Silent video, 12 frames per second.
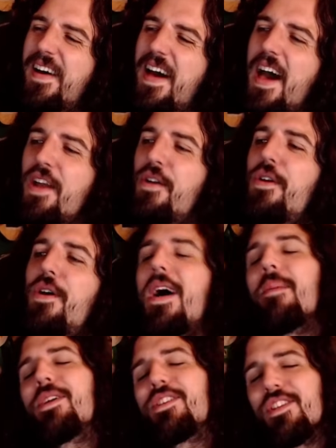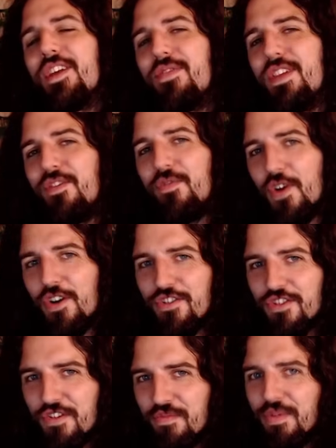I don't know how much I love this
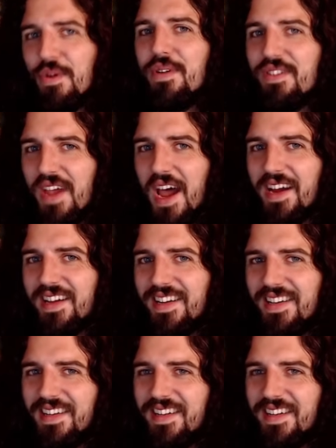version of Bruins hockey.